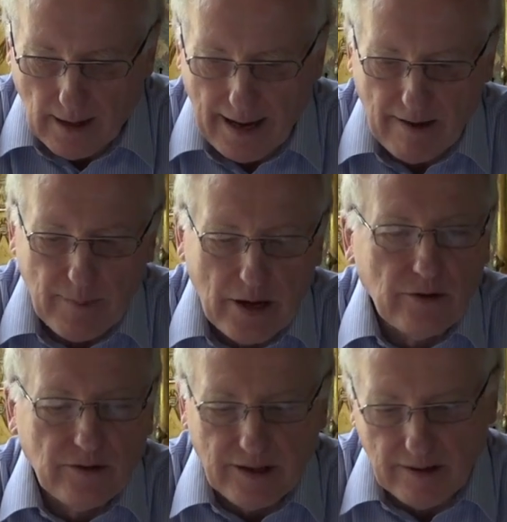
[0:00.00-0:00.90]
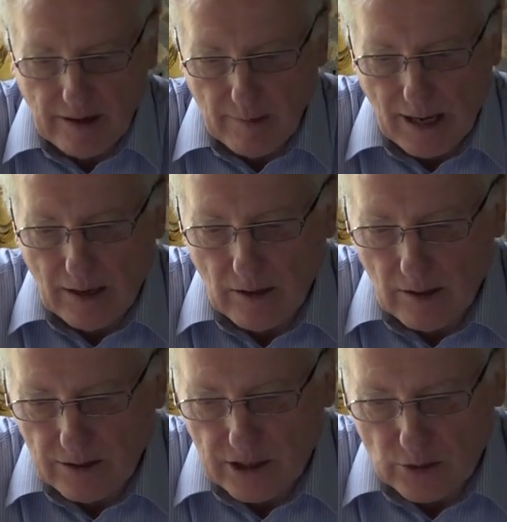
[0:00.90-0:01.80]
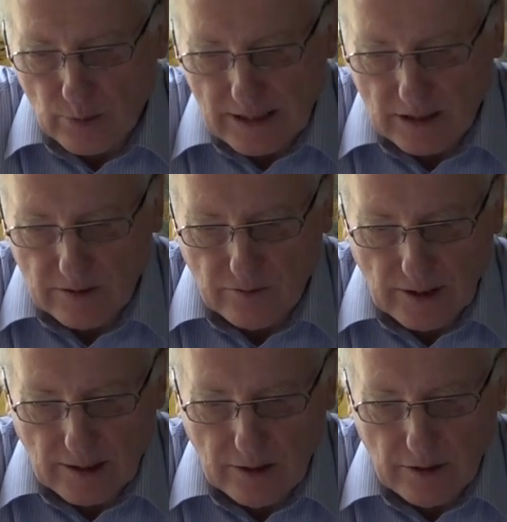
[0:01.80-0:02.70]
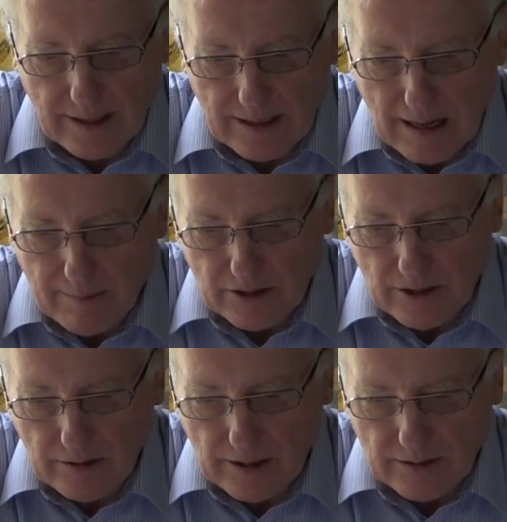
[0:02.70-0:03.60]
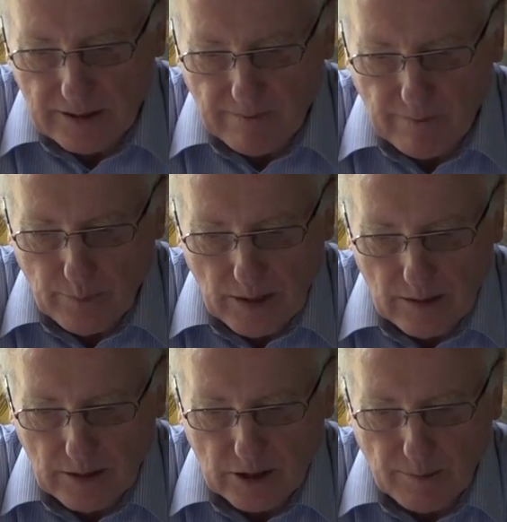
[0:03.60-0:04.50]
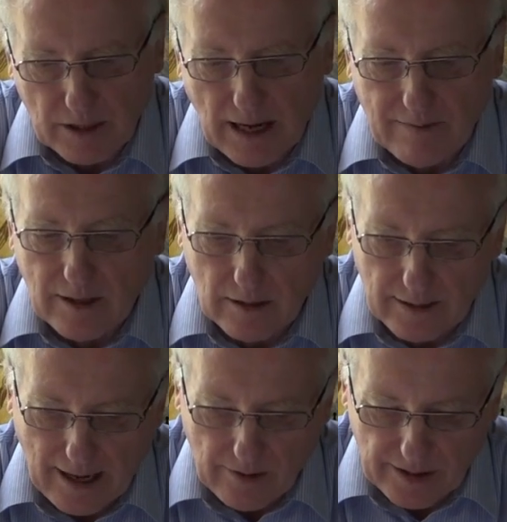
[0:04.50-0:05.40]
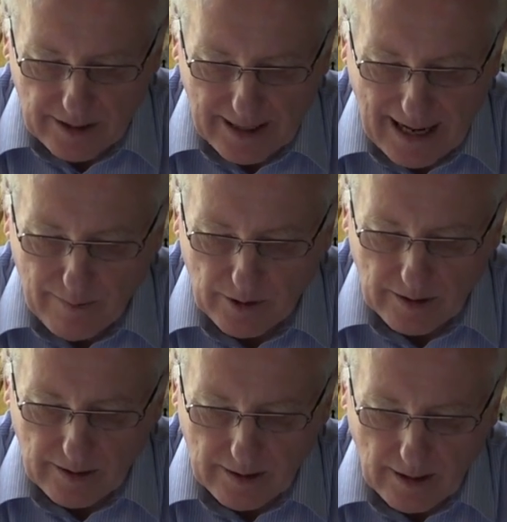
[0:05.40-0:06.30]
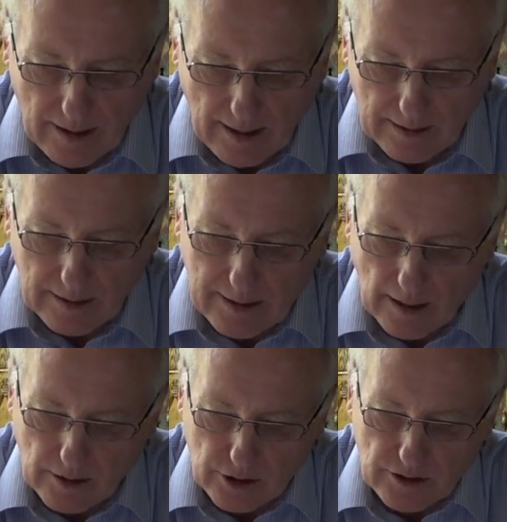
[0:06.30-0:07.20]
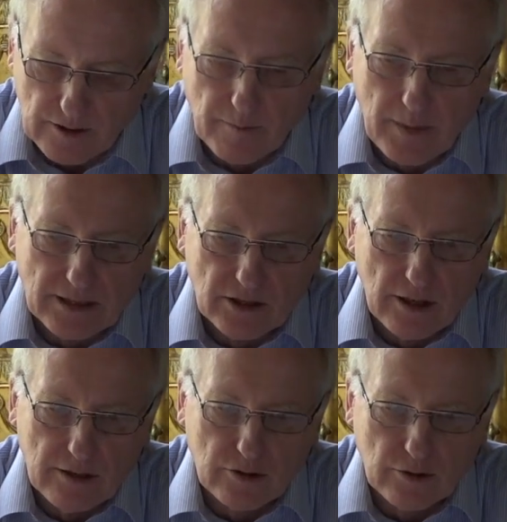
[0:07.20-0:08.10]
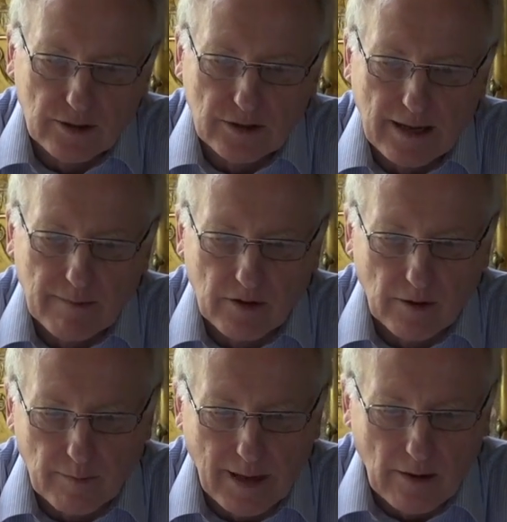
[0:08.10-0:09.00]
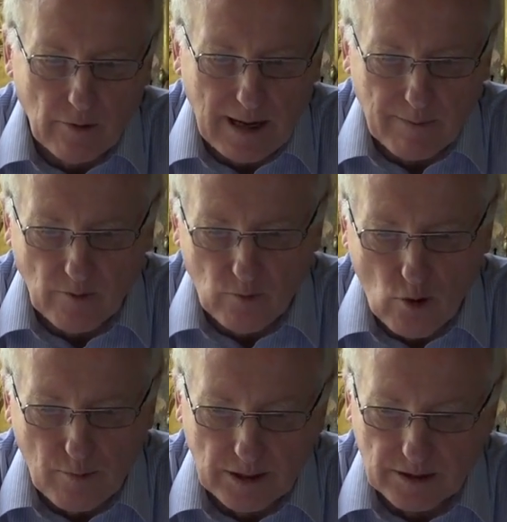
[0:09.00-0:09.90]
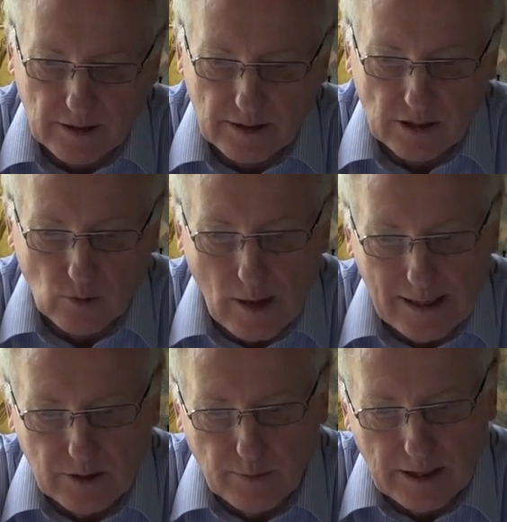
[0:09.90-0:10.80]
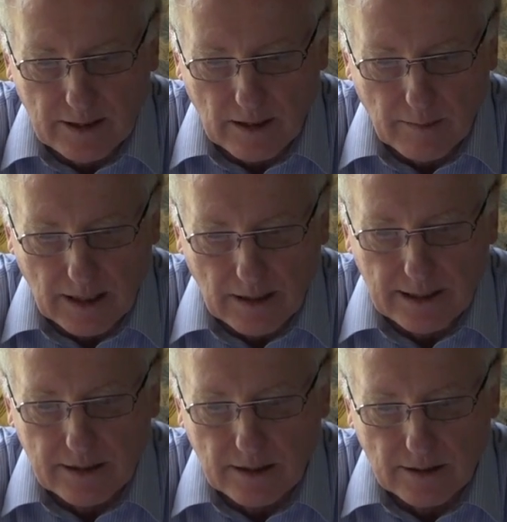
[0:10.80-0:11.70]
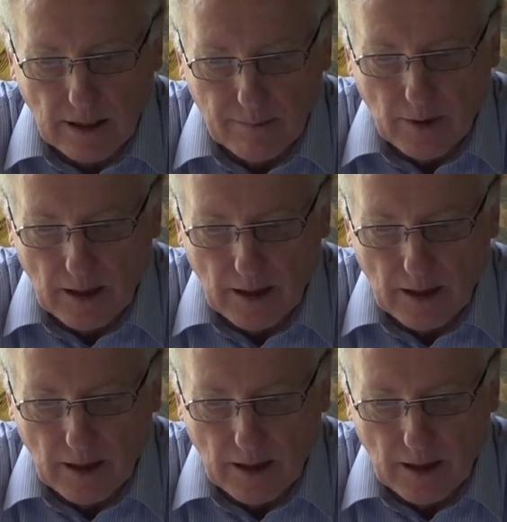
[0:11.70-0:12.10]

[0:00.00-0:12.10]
I have my own theory about Lawrence's reason for including the episode in Seven Pillars, but I have little doubt that it happened. Other cultures have been slow to accept that male rape of war prisoners is widespread in the Middle East and some